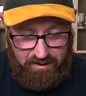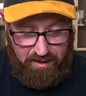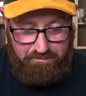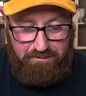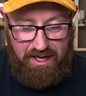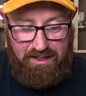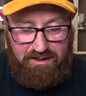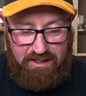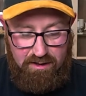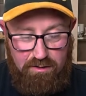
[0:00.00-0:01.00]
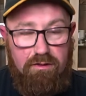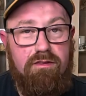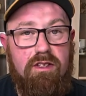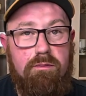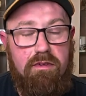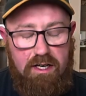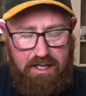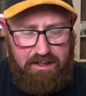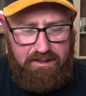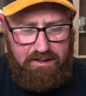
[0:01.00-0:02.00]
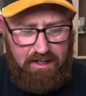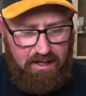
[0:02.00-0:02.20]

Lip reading: amazing gun for the price.